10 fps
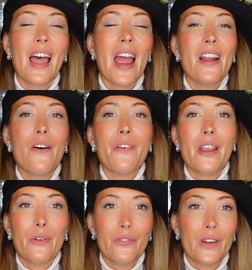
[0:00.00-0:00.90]
I love
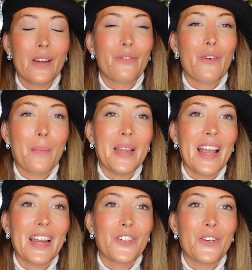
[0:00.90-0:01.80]
everything from it
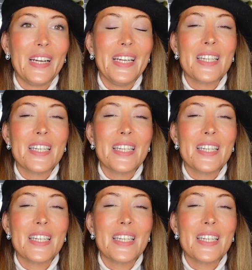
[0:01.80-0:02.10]
actually.